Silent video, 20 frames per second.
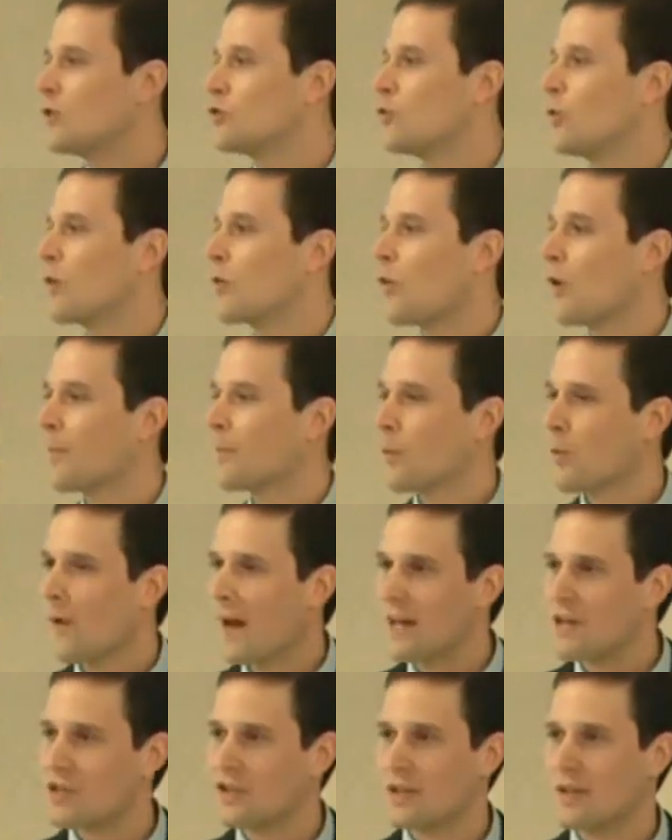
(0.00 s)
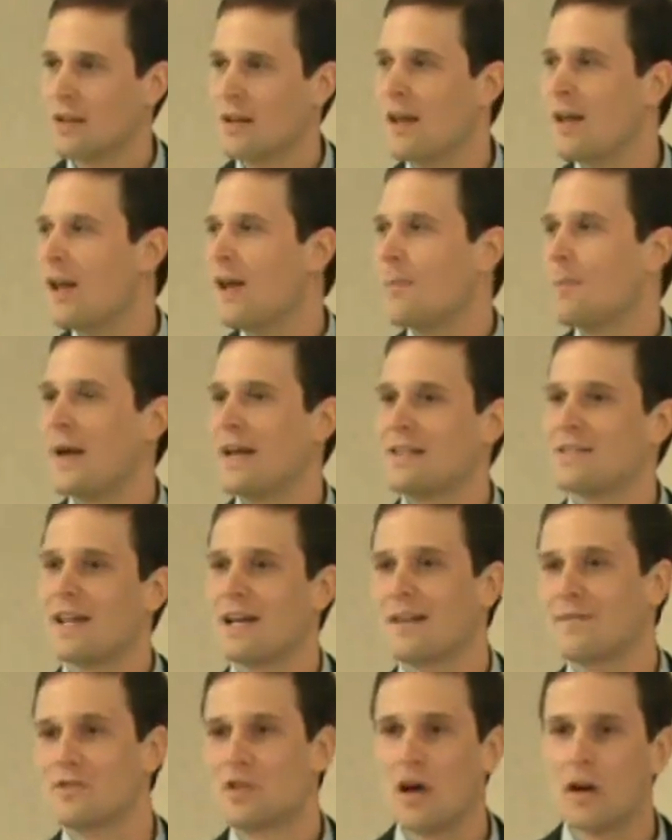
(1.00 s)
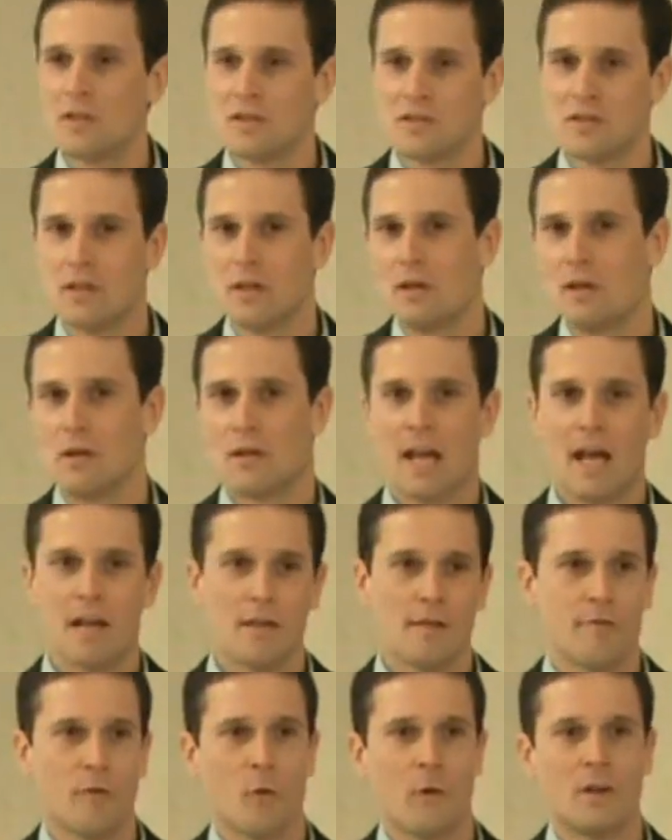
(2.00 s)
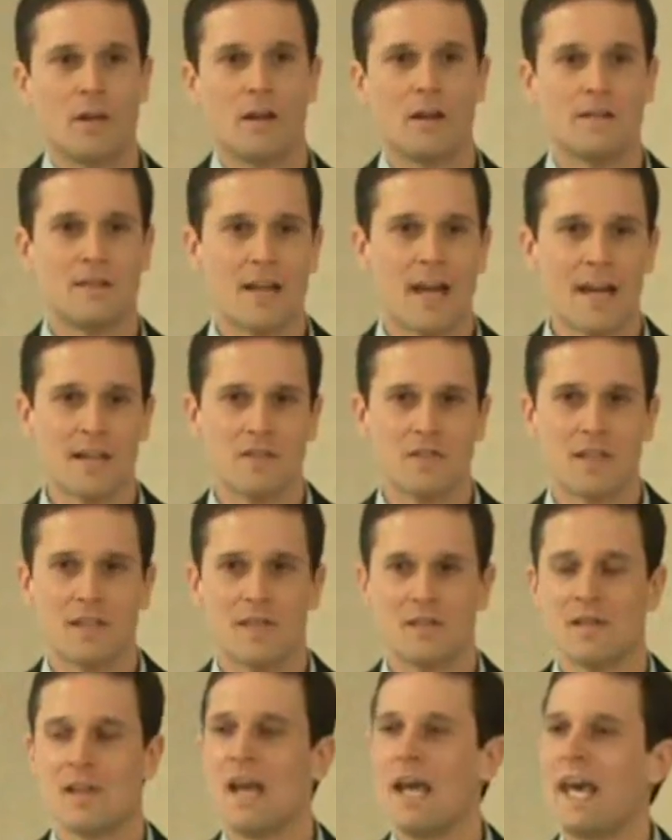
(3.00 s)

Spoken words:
to a corporation based out of Tulsa or California or Texas